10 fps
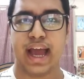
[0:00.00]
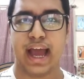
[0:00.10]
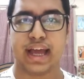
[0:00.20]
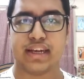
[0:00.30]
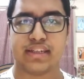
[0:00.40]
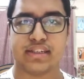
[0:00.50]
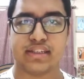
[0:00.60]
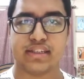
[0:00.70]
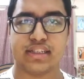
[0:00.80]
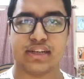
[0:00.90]
and
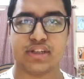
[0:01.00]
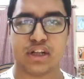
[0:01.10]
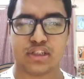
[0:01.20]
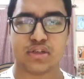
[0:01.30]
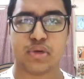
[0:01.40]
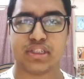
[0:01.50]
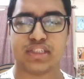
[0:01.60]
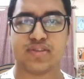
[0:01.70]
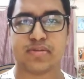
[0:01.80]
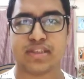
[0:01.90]
there was also
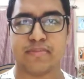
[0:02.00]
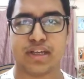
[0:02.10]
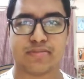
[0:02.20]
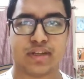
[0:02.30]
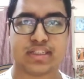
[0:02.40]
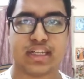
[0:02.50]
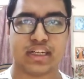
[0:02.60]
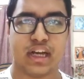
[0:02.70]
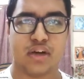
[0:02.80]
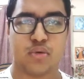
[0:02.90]
questions from C++
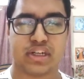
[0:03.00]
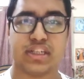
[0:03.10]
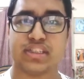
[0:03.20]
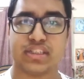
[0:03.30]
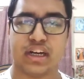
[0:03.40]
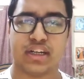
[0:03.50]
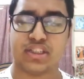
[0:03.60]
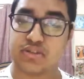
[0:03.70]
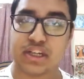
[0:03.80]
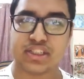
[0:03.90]
that what is
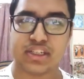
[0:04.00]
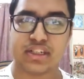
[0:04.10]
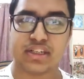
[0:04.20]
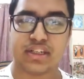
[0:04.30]
structure,